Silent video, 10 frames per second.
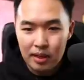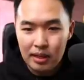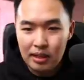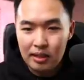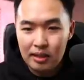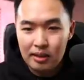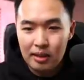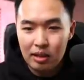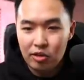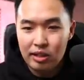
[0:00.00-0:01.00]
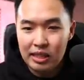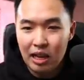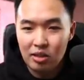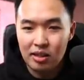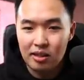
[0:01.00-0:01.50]
He literally
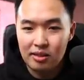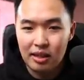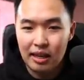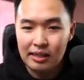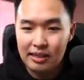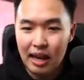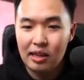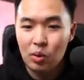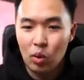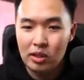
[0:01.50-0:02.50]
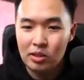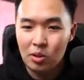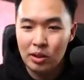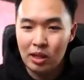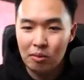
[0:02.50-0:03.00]
tells us exactly what he's
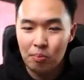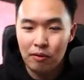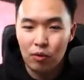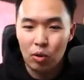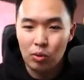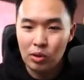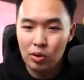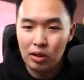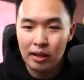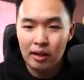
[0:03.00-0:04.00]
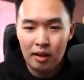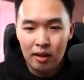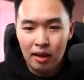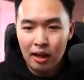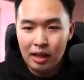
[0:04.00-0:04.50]
doing it before we do it. And
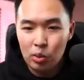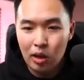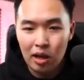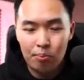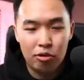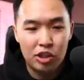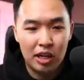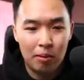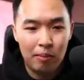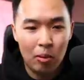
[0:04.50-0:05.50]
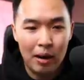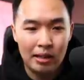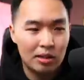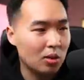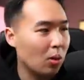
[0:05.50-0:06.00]
and that's what I appreciate about my
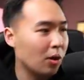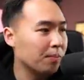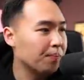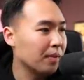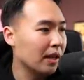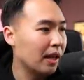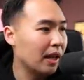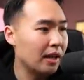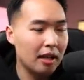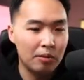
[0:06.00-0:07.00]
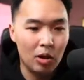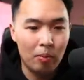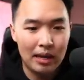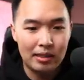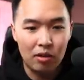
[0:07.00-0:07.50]
Discord and um, you know
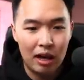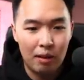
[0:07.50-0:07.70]
myself.